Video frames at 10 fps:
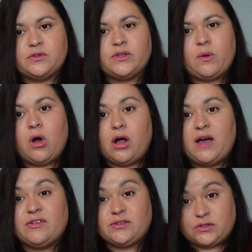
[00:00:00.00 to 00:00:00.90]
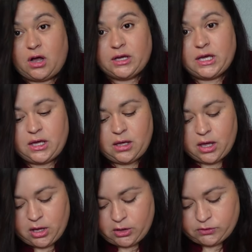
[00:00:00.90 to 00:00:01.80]
So they will all have a stocking.
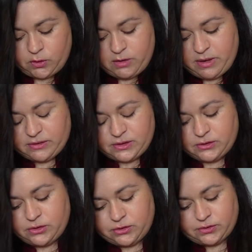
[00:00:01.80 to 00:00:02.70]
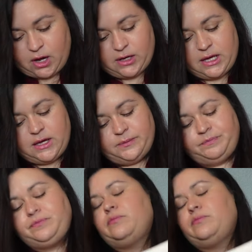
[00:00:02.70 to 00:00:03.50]
So in my sister's stocking,